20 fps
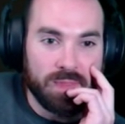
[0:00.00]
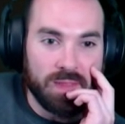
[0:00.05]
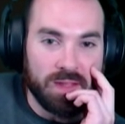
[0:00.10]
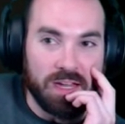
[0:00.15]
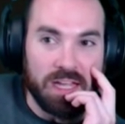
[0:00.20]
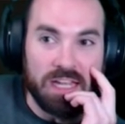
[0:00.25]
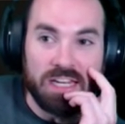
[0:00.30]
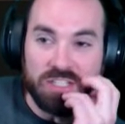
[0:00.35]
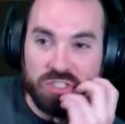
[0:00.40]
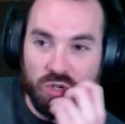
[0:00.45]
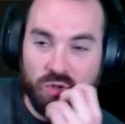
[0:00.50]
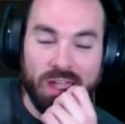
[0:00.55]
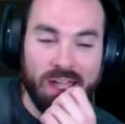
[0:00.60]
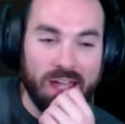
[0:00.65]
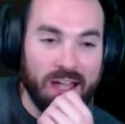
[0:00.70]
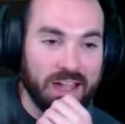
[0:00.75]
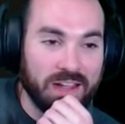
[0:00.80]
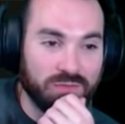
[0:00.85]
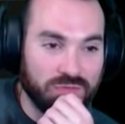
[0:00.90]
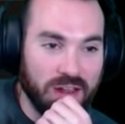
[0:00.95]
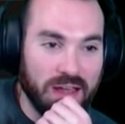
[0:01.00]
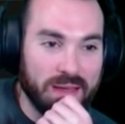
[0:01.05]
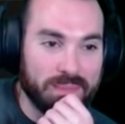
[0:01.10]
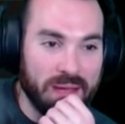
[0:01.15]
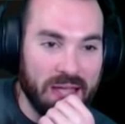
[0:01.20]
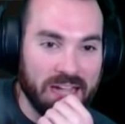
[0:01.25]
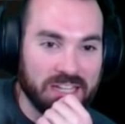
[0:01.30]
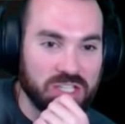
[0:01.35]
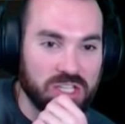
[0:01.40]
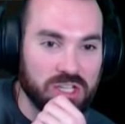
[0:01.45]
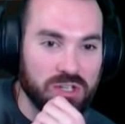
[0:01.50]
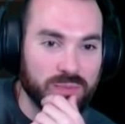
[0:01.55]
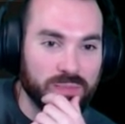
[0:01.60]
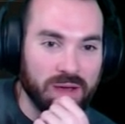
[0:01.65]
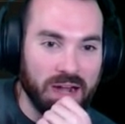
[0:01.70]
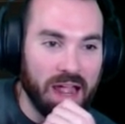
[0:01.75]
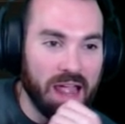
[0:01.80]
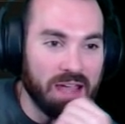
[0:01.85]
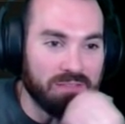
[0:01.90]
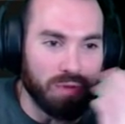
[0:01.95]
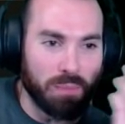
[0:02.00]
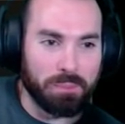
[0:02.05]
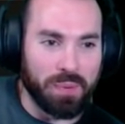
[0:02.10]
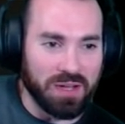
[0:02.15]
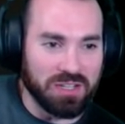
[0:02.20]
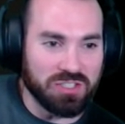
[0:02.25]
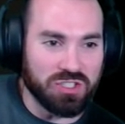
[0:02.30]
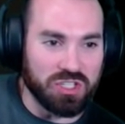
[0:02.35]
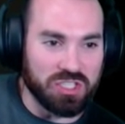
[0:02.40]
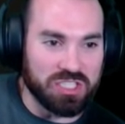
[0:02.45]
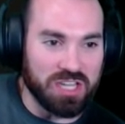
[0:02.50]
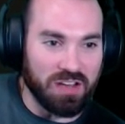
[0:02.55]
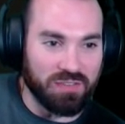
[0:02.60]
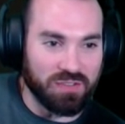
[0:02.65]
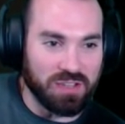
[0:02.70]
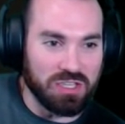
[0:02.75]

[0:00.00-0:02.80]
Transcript: It is okay. I can fly back to you, but I have a bunch of stuff.